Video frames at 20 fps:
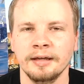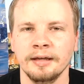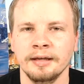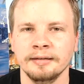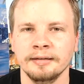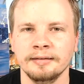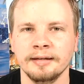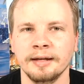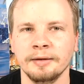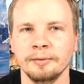
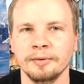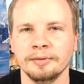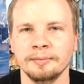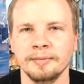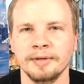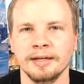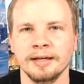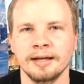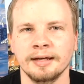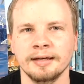Today with
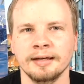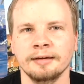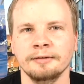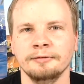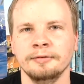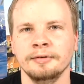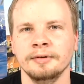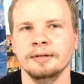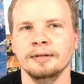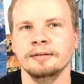me, I
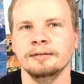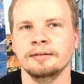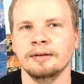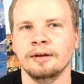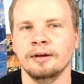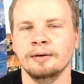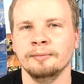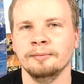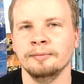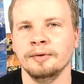have
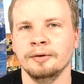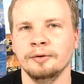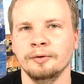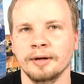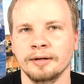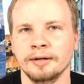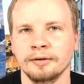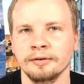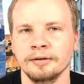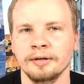Tom
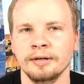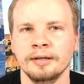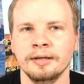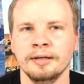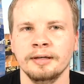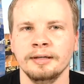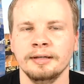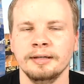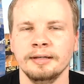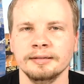Gregor.
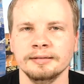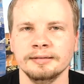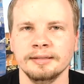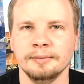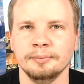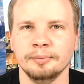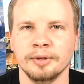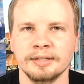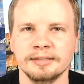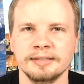He is
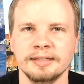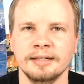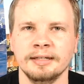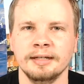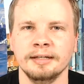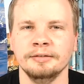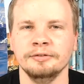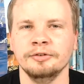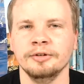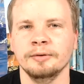the
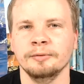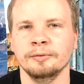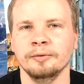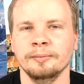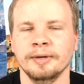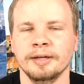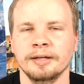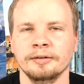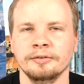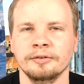president and general
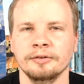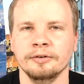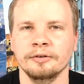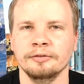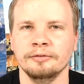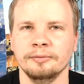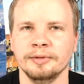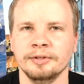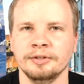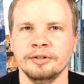manager
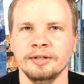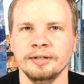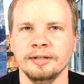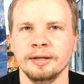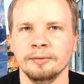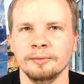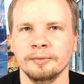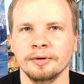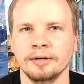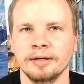of Machine
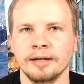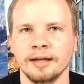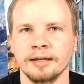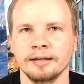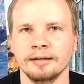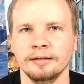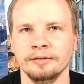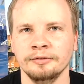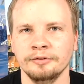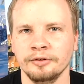Network
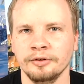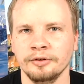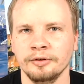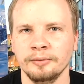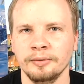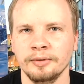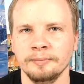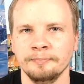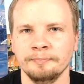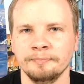at Ingenu.
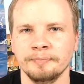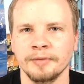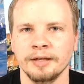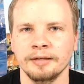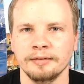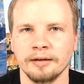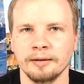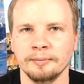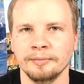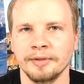
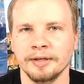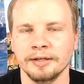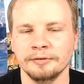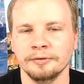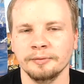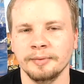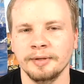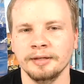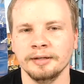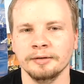Tom, thanks
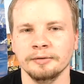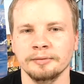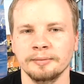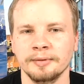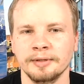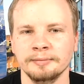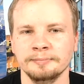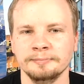for being here with me.